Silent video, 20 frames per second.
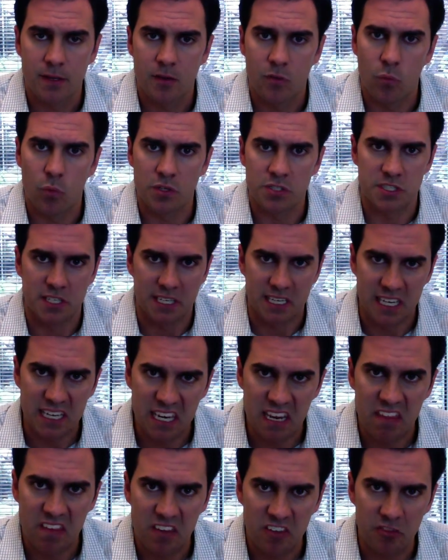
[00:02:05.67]
was to get
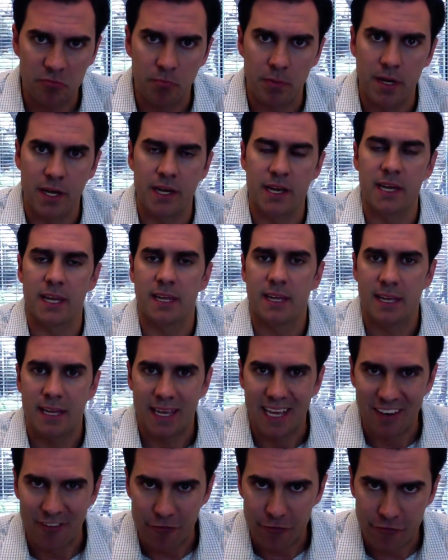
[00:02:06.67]
in this mud
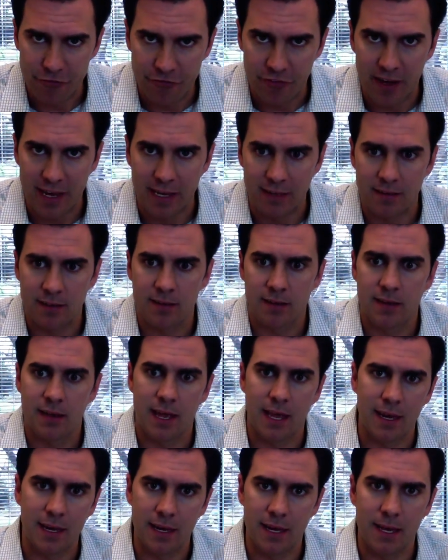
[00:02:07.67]
and fight
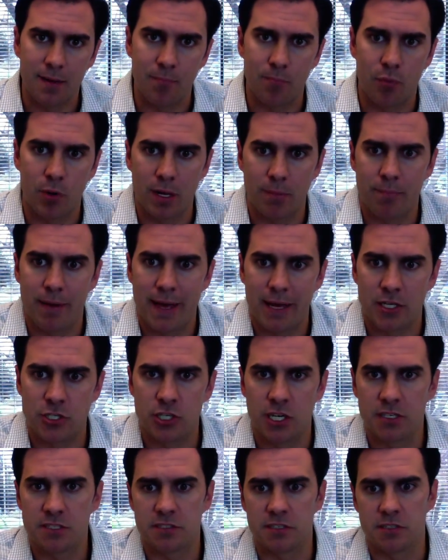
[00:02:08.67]
and bring back
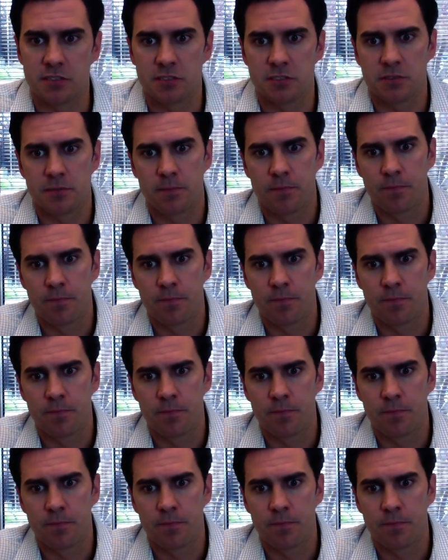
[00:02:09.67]
justice.